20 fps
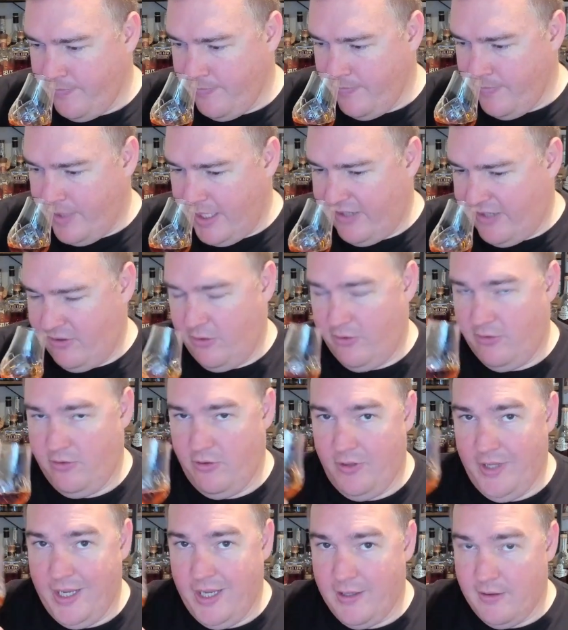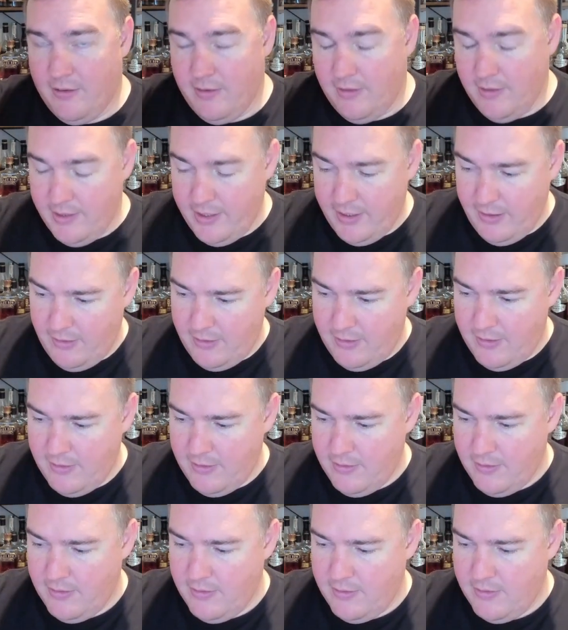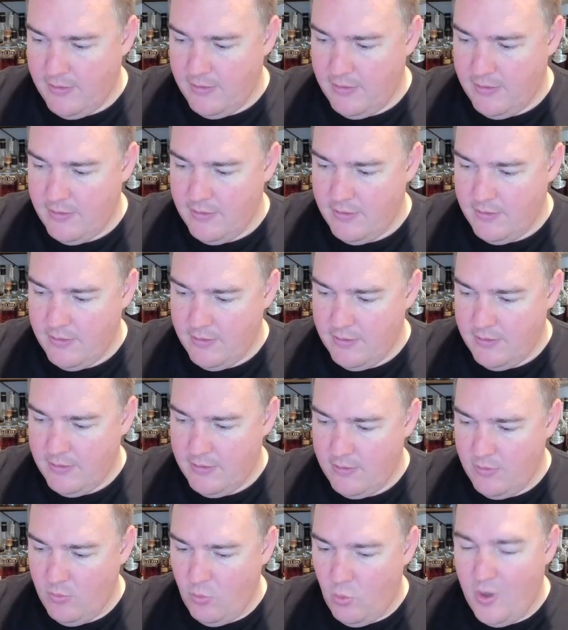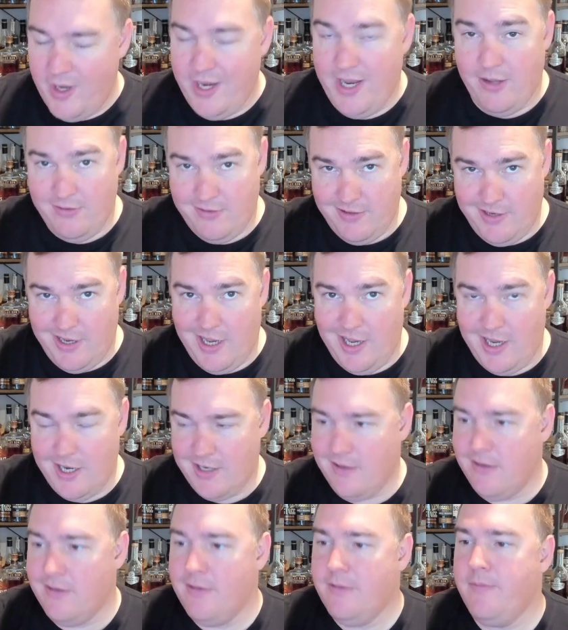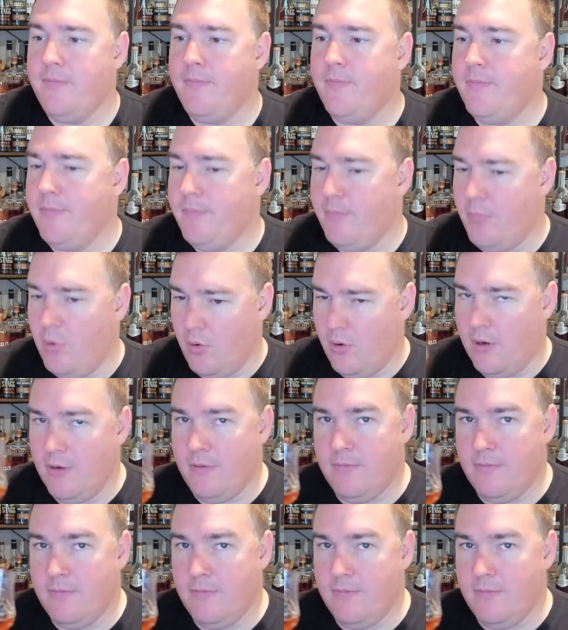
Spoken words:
So it was only a little 1 ounce KoK pour.